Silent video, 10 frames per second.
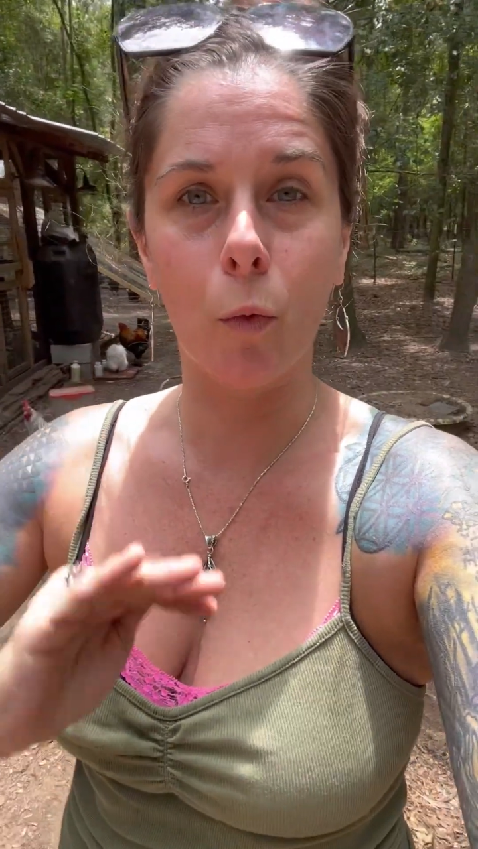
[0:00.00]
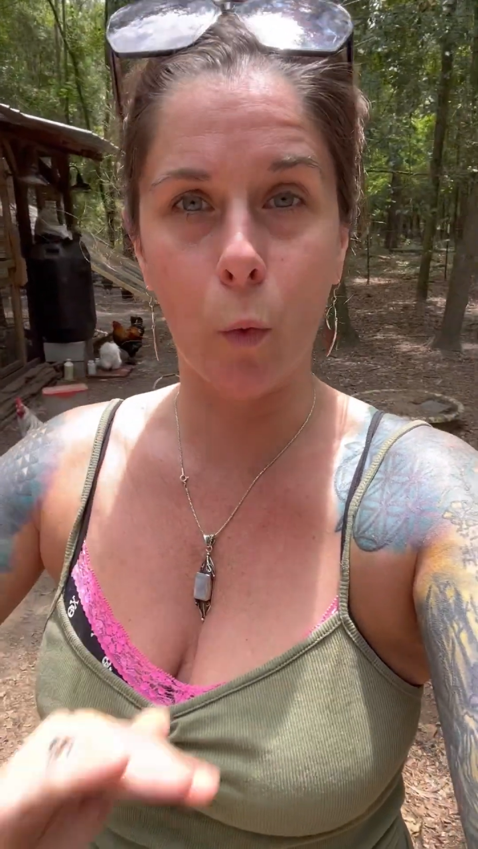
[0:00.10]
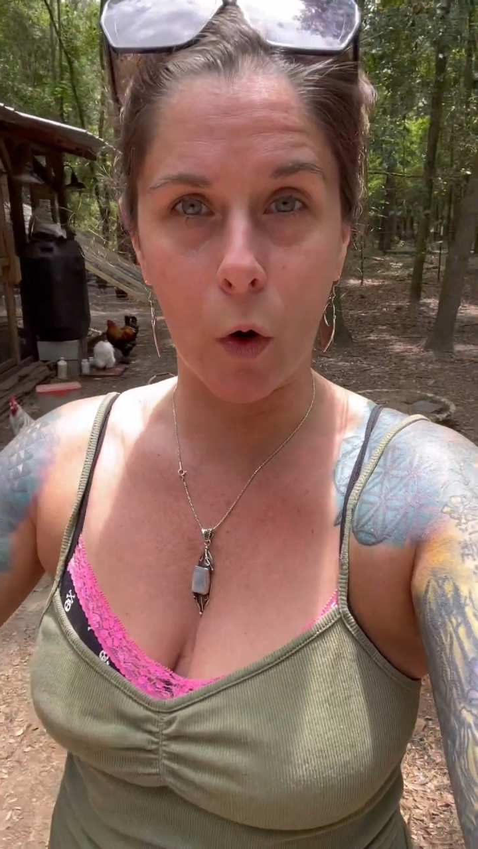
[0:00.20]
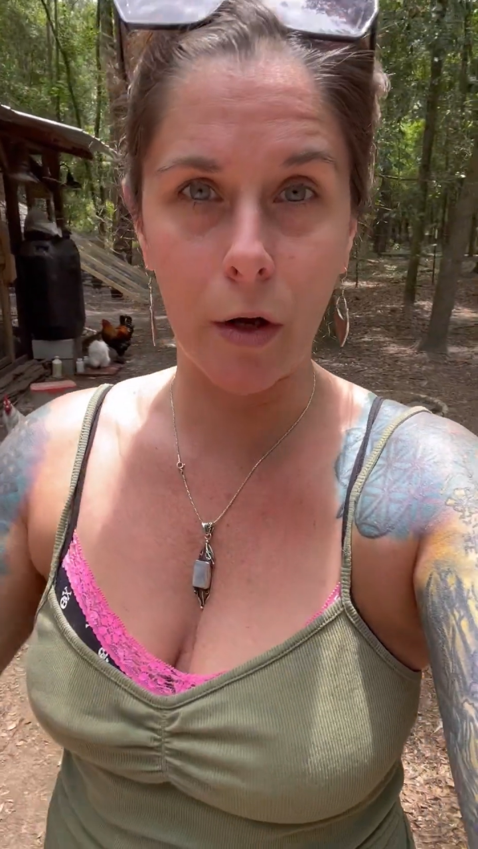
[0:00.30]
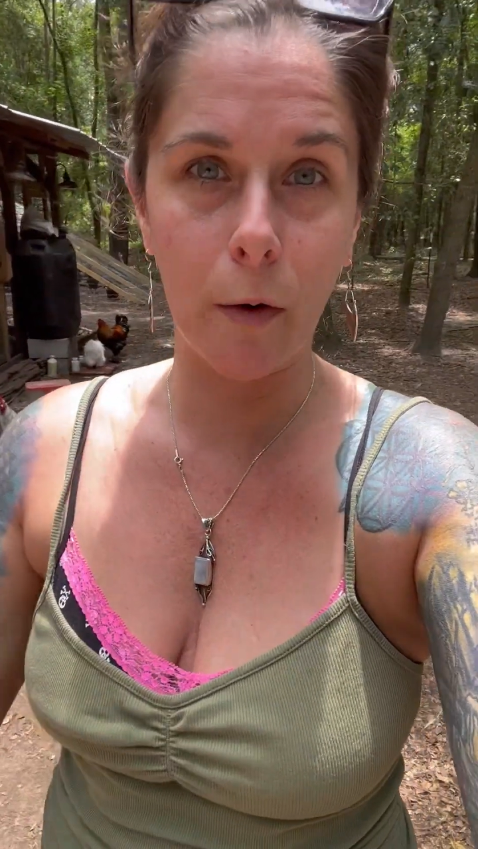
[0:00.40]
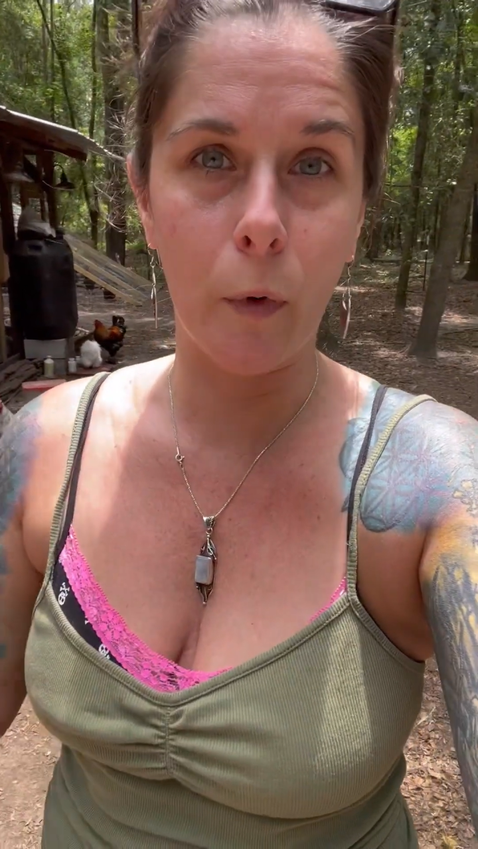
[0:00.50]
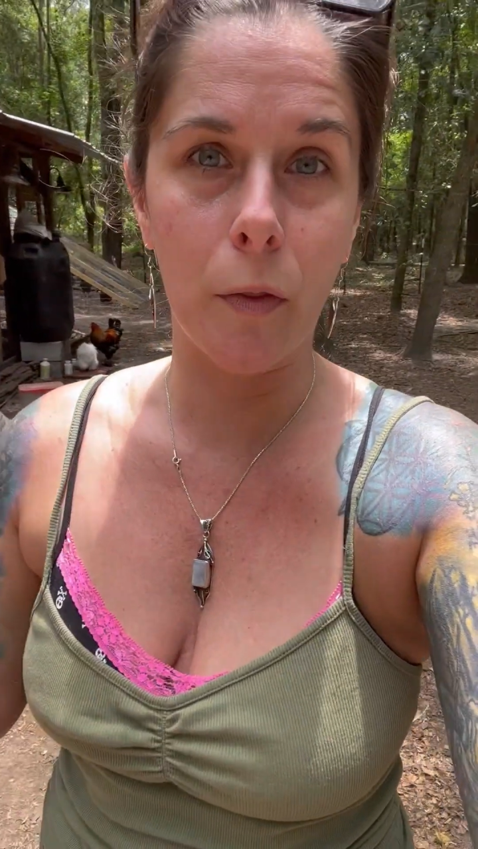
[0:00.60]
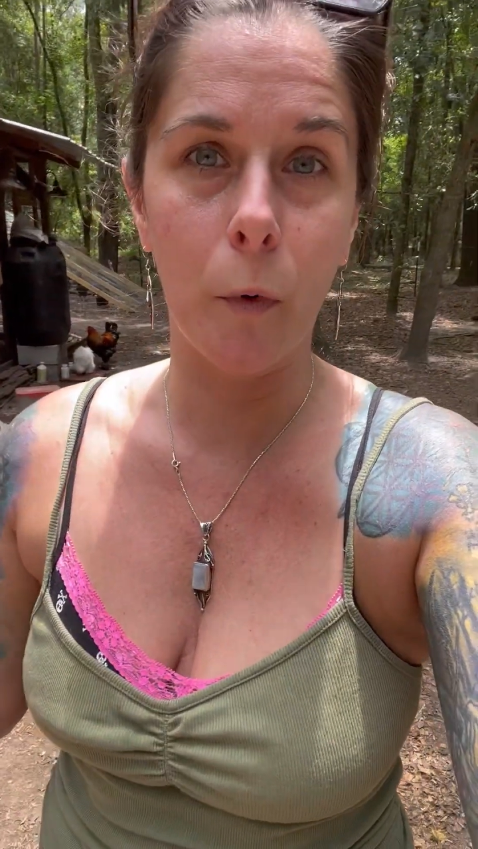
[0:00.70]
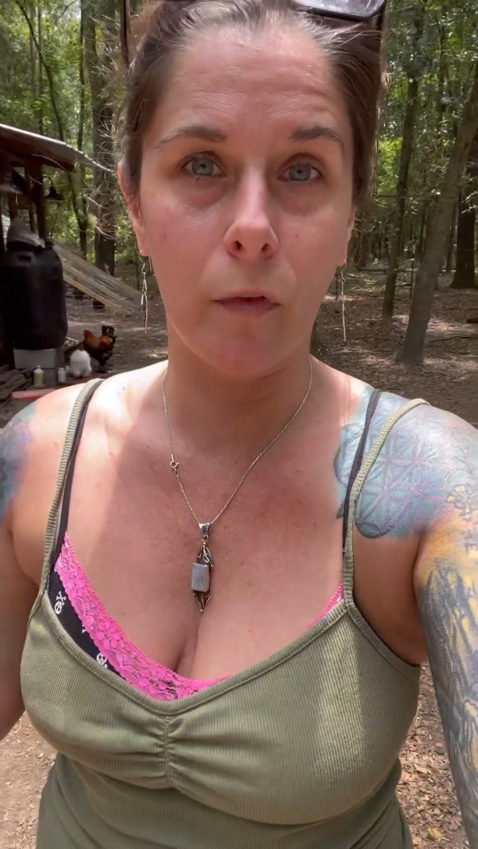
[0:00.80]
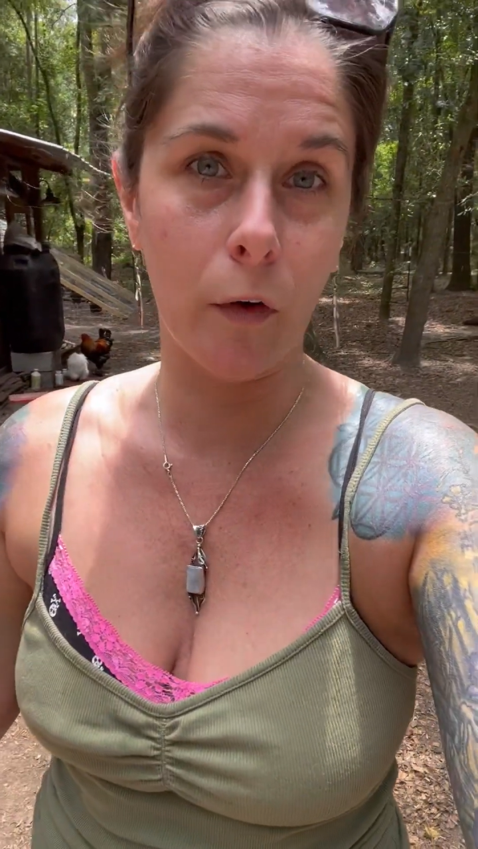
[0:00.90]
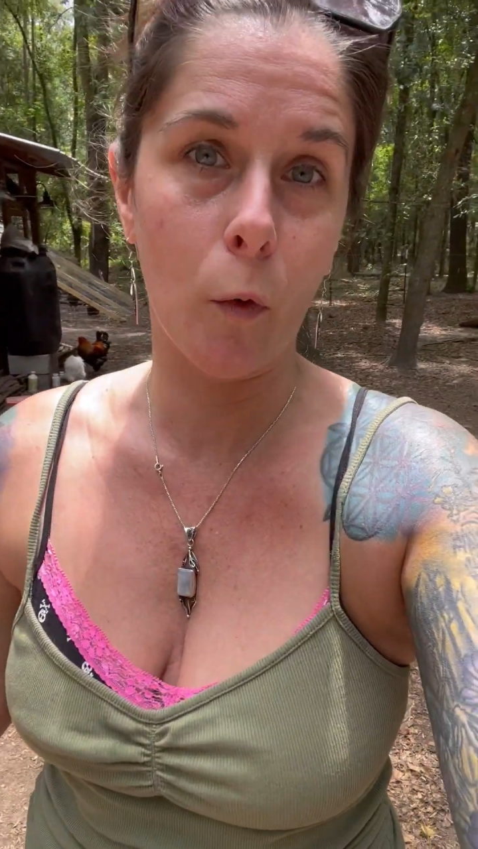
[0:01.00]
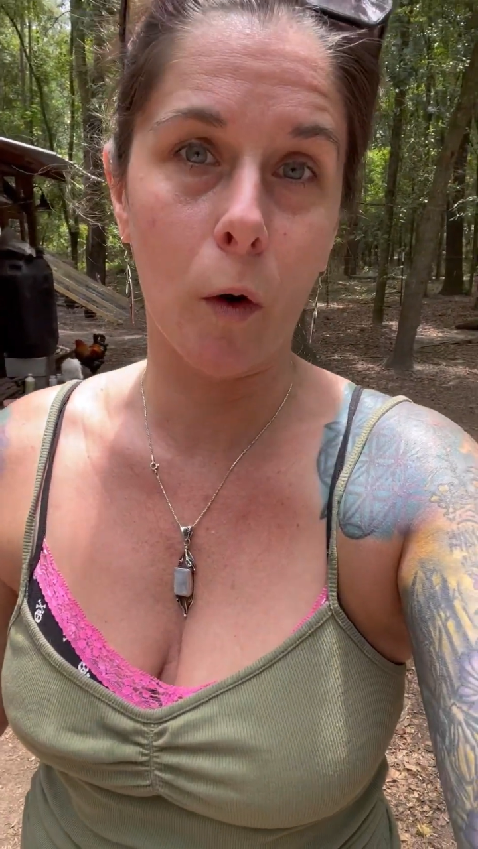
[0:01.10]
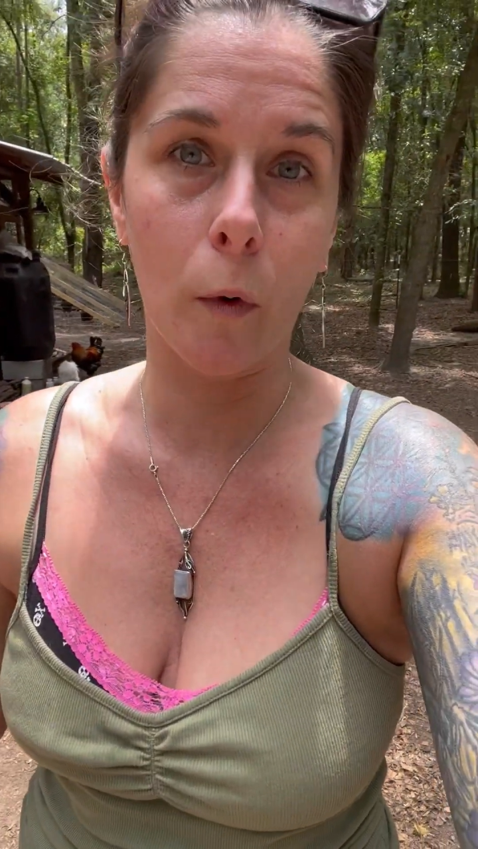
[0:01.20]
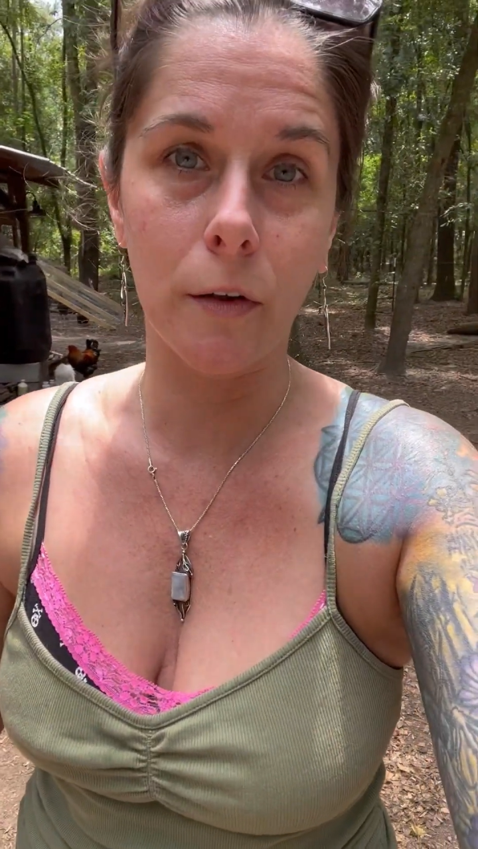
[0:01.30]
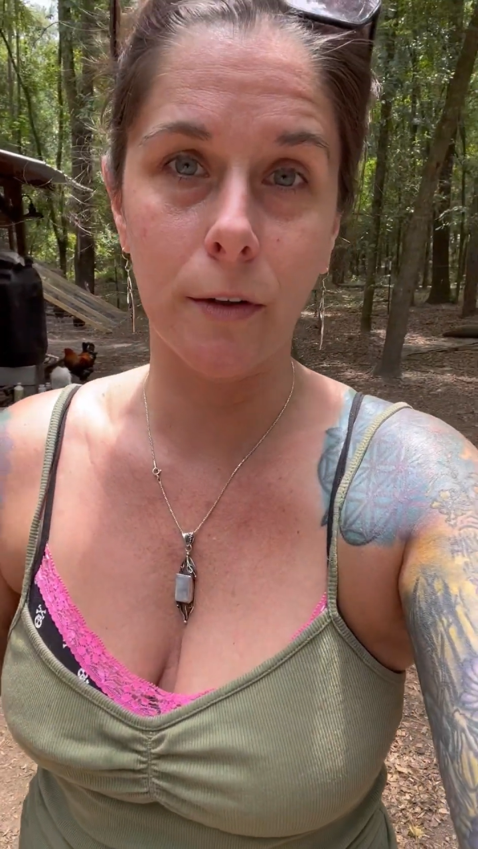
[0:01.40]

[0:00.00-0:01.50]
working with moving forward.